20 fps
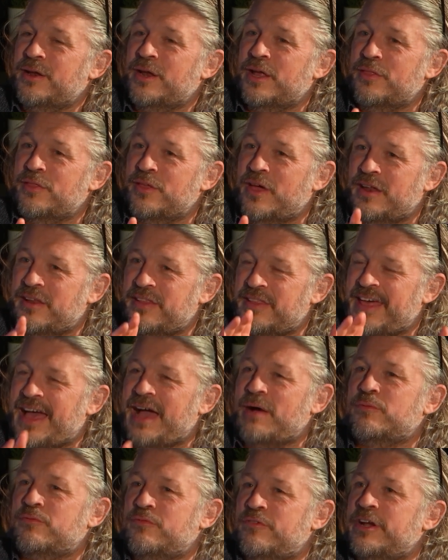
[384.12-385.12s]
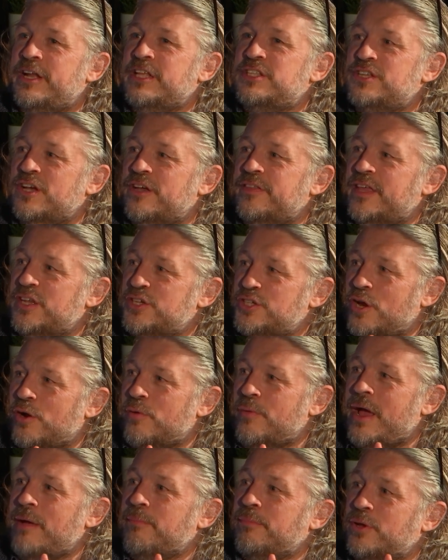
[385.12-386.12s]
And that really turned that show
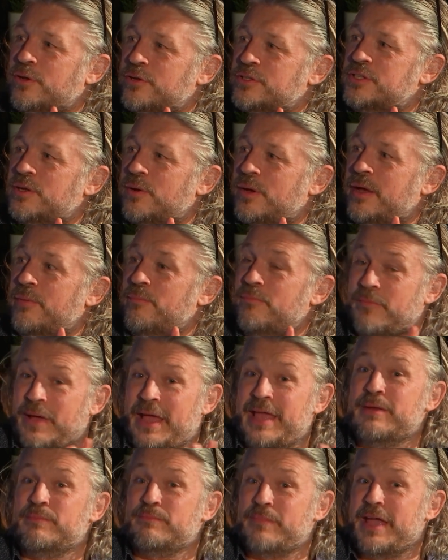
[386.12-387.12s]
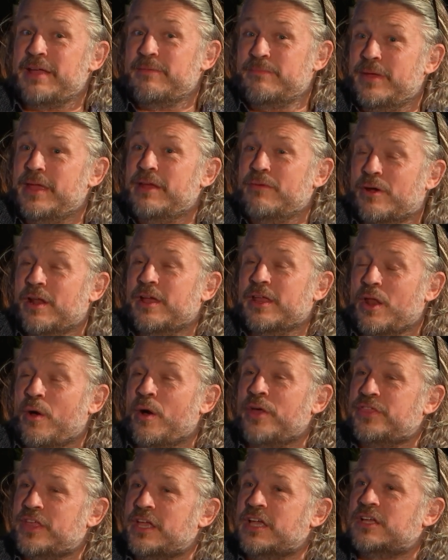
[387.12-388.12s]
around because it made me, you know,
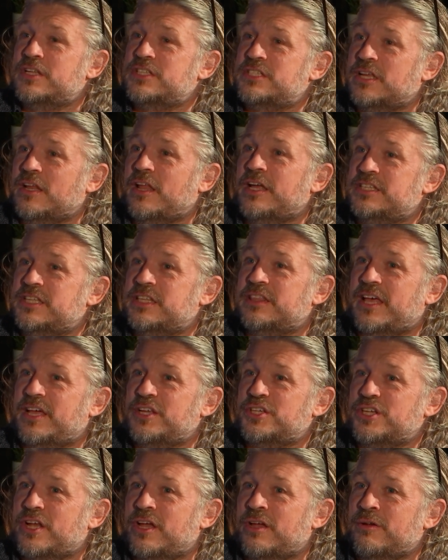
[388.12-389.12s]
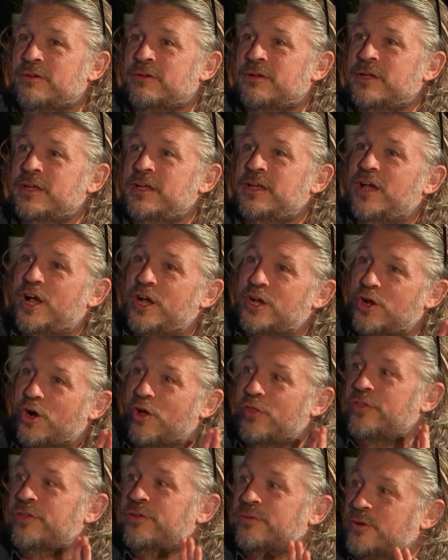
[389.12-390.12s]
I think until I did that show and
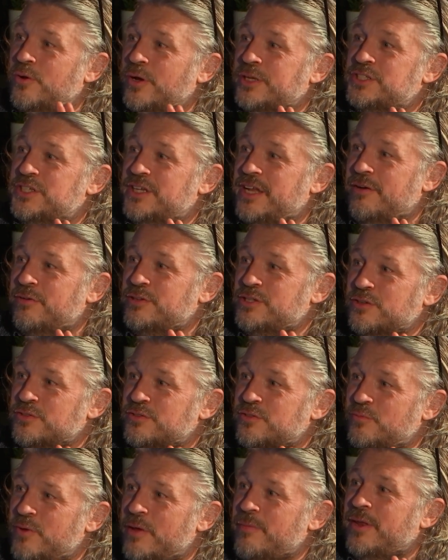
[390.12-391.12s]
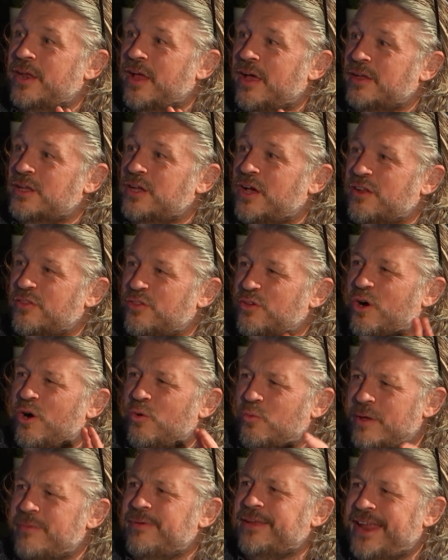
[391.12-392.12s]
got the questionnaire results from women, I kind of thought,
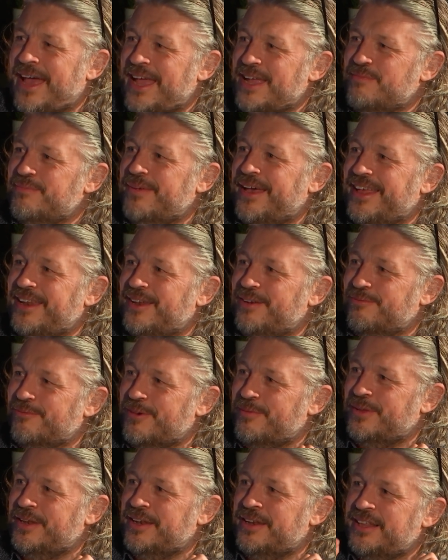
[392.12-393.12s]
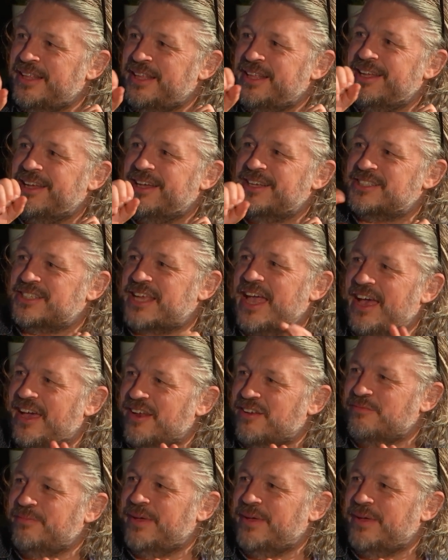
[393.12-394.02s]
oh, women hate men and women are scared